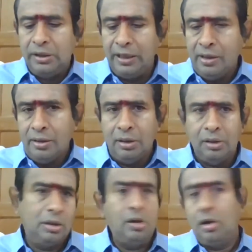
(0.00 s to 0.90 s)
Then
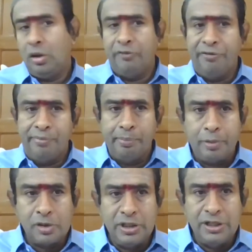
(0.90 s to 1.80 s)
lot of
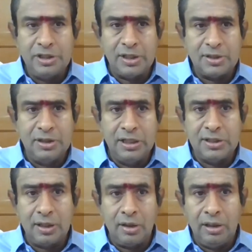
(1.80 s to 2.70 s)
procedures.
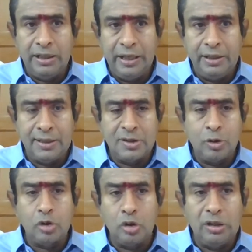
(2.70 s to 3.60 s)
These are all areas
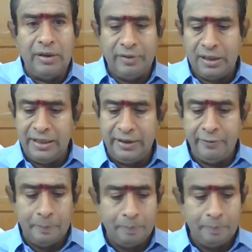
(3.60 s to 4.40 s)
you should never leave.